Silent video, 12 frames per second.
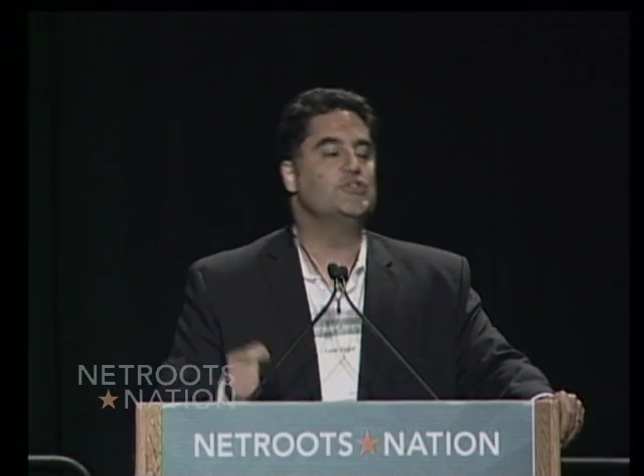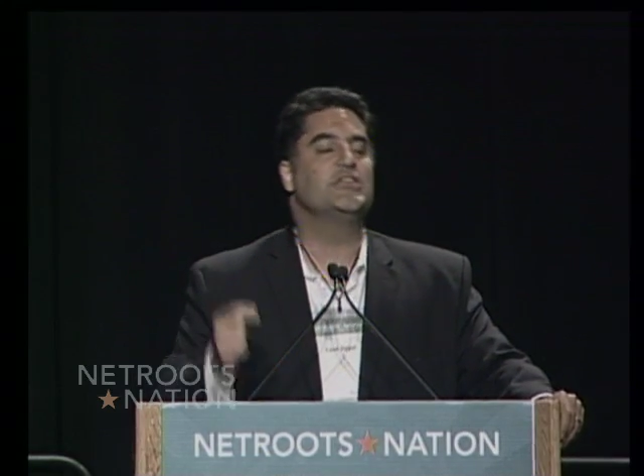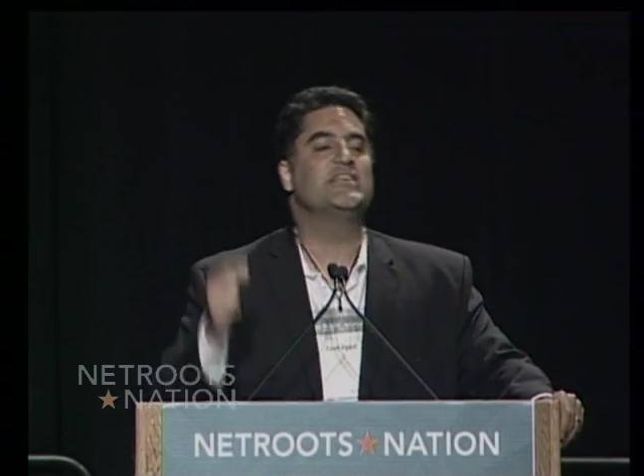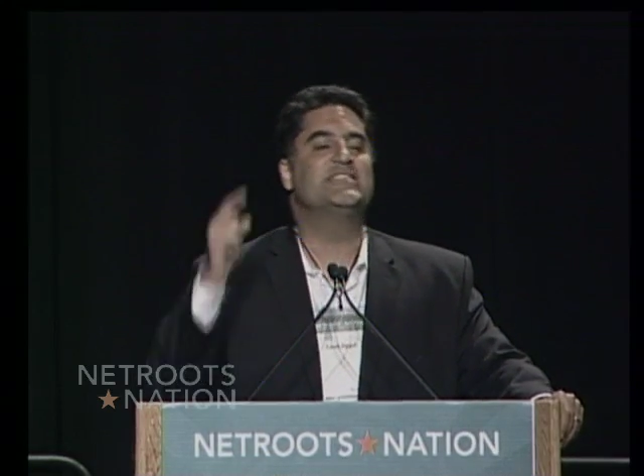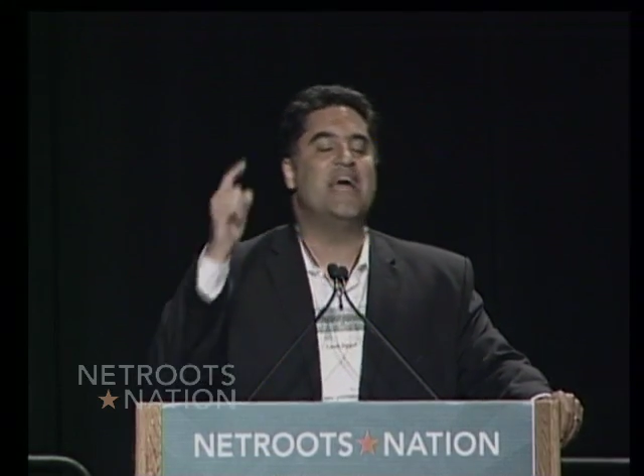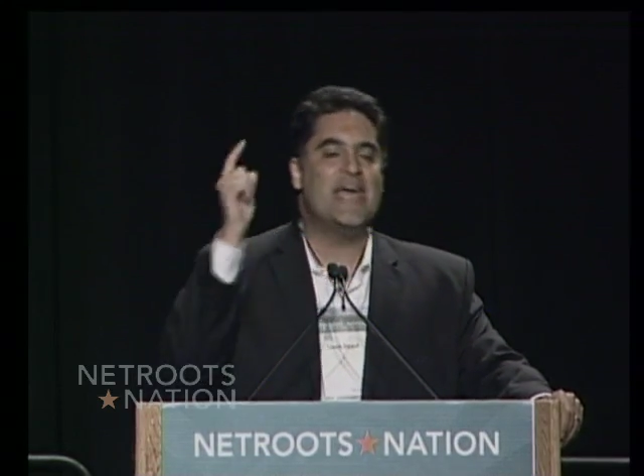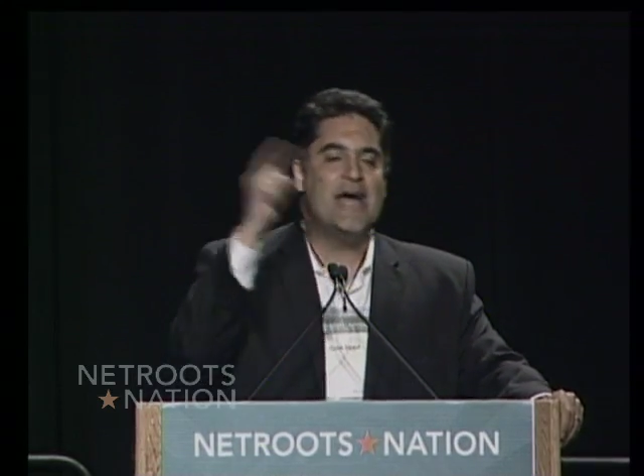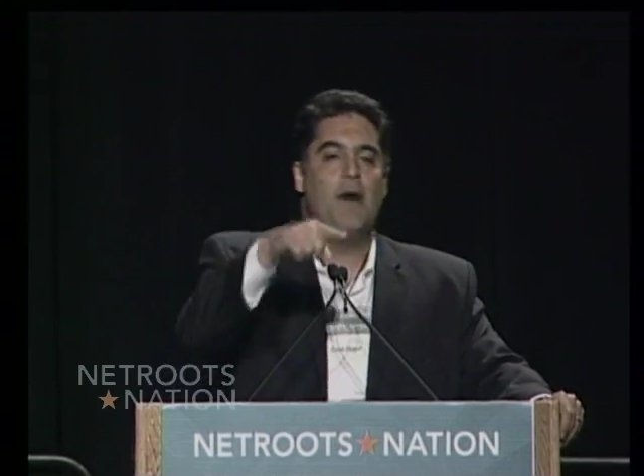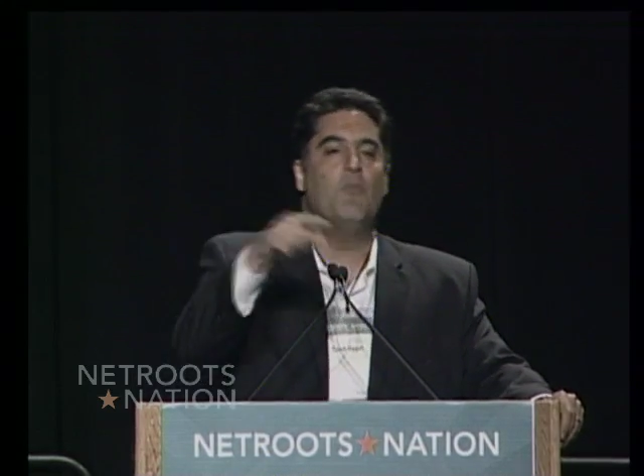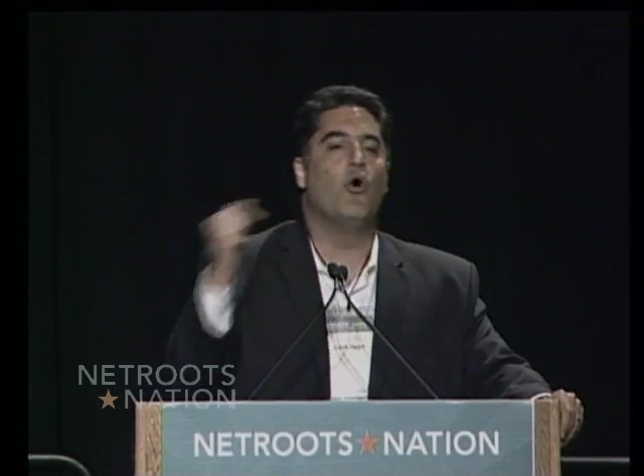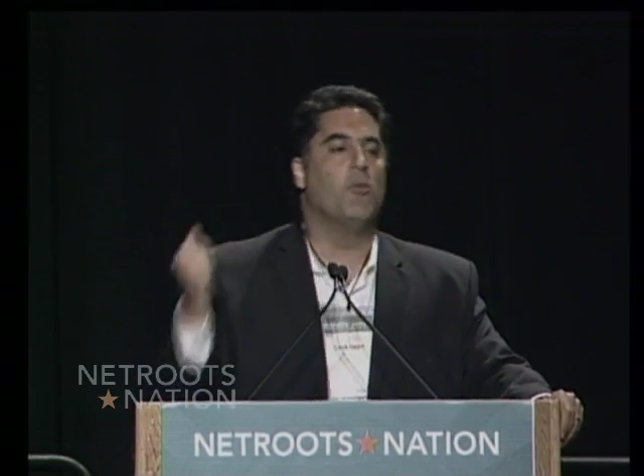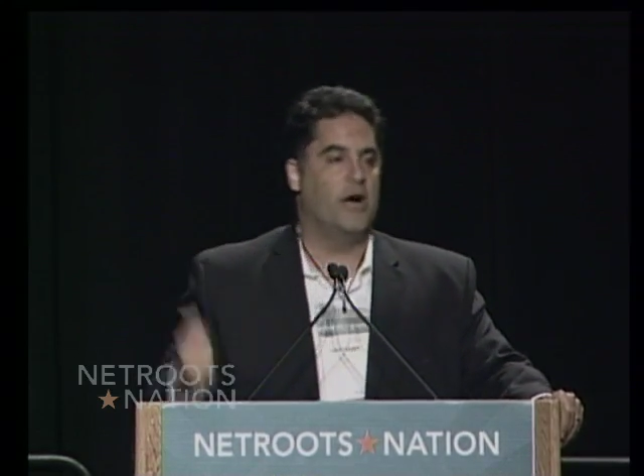because they
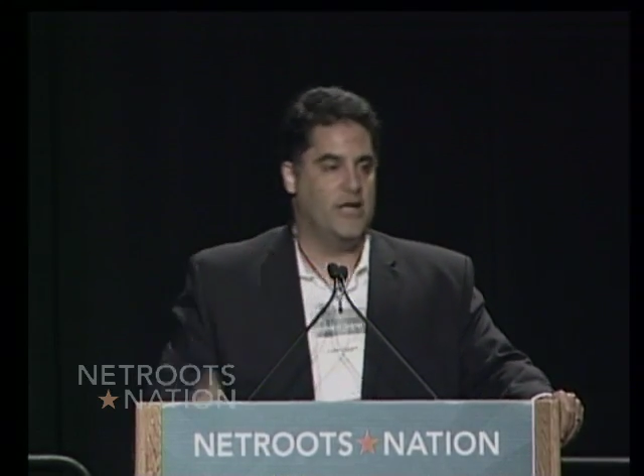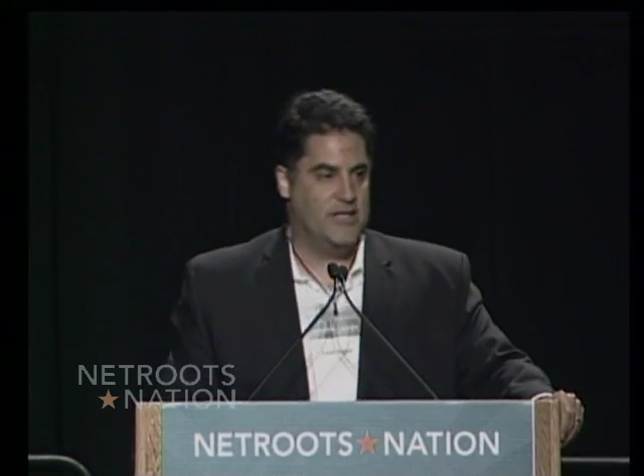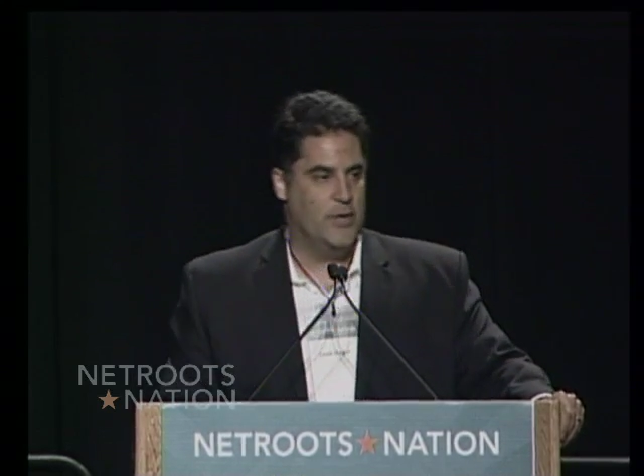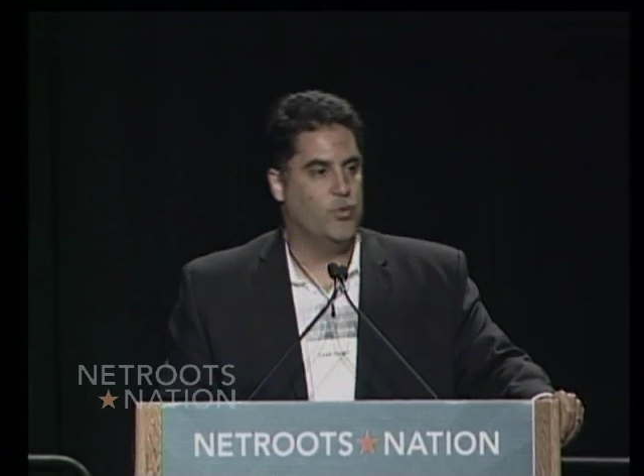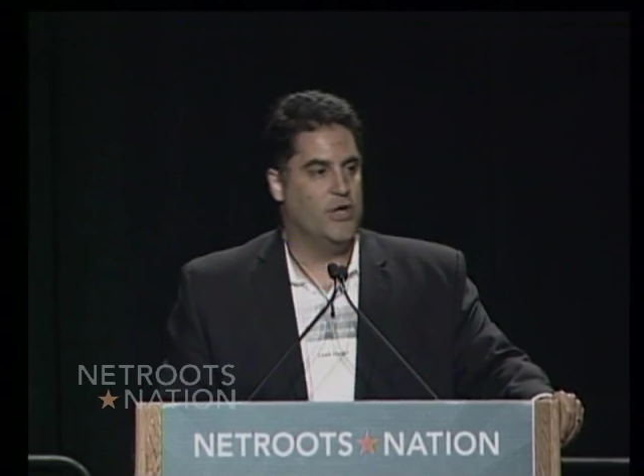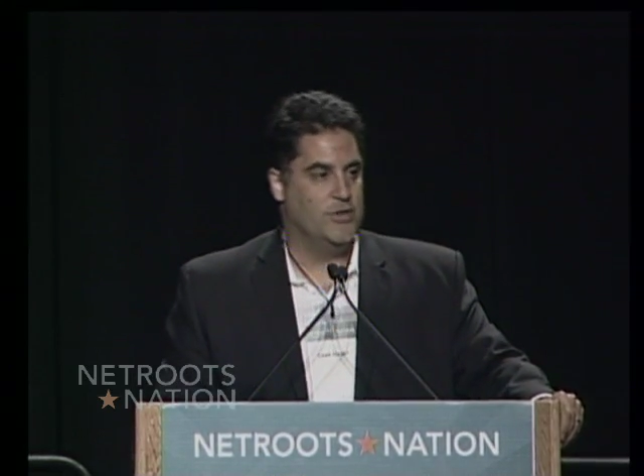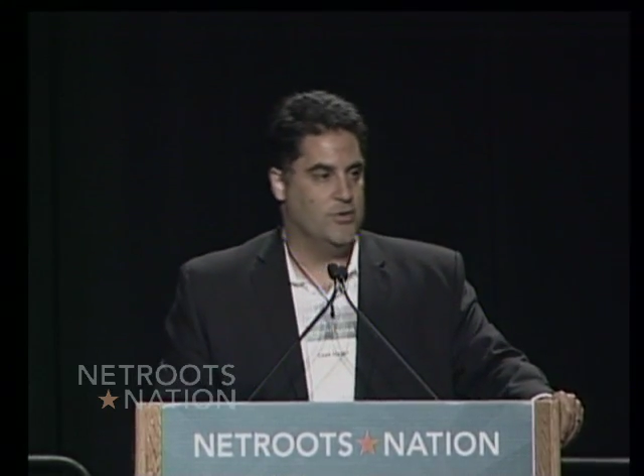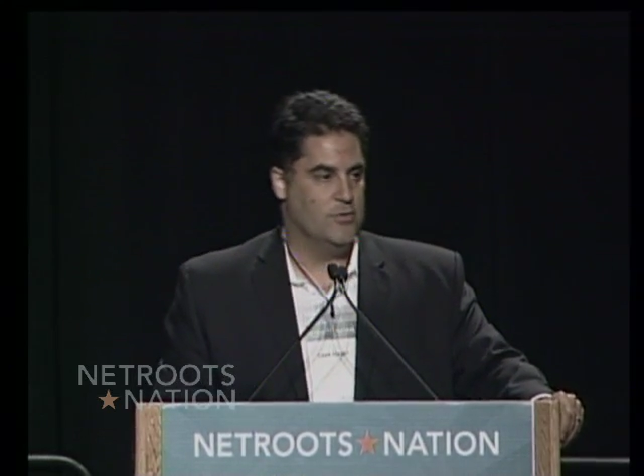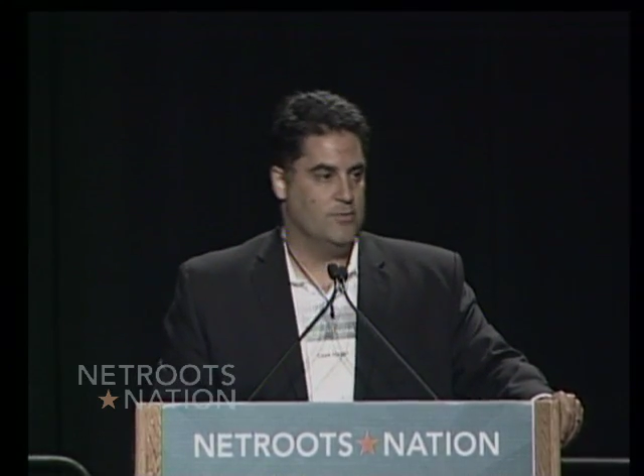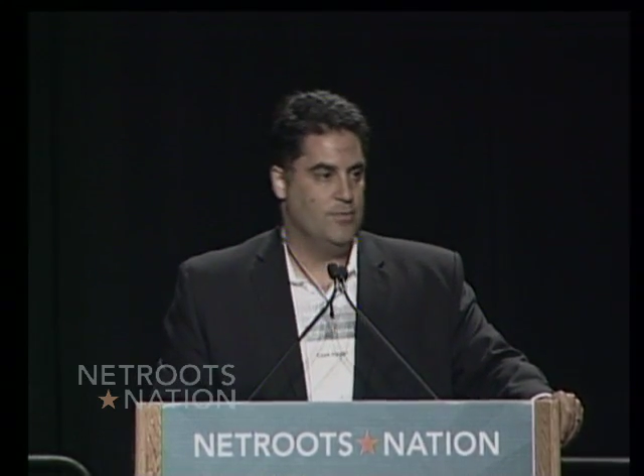got more money than we do.